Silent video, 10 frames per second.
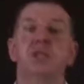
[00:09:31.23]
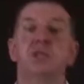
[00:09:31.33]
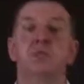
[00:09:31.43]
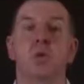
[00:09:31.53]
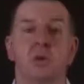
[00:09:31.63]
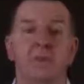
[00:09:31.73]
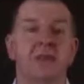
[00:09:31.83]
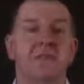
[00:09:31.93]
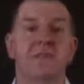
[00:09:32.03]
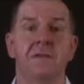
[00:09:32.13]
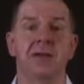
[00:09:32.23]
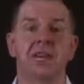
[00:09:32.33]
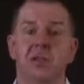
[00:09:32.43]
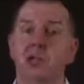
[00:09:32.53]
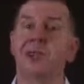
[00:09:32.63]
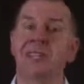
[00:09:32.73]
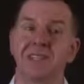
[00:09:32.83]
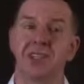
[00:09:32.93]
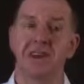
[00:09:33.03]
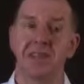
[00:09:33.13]
a small amount of information to actually
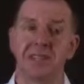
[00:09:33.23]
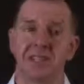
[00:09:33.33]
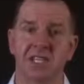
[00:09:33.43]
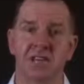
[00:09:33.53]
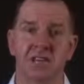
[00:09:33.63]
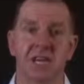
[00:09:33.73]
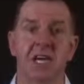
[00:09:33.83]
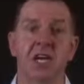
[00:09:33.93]
trade successfully.